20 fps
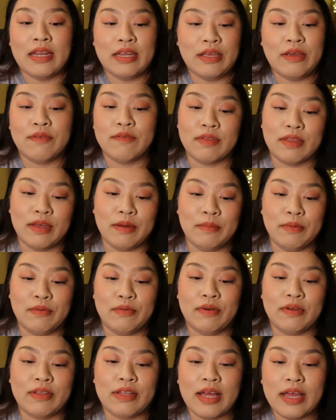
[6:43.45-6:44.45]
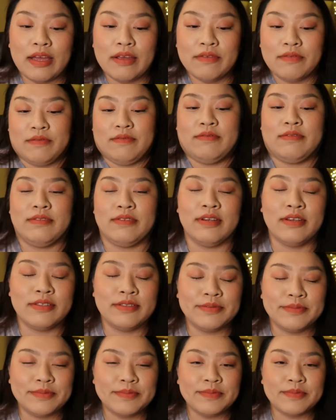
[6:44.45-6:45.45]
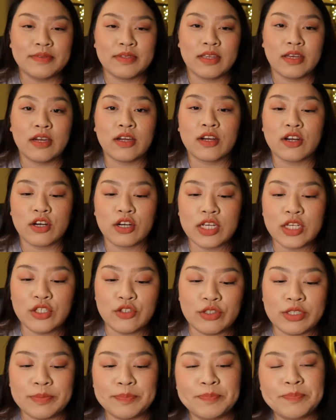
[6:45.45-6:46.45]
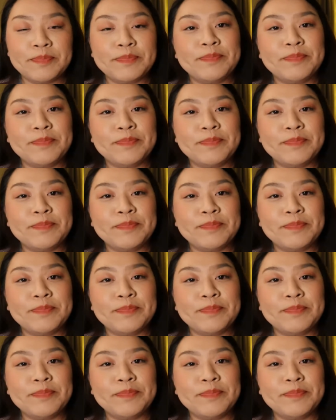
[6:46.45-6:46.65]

any of them in real life. A girl can dream.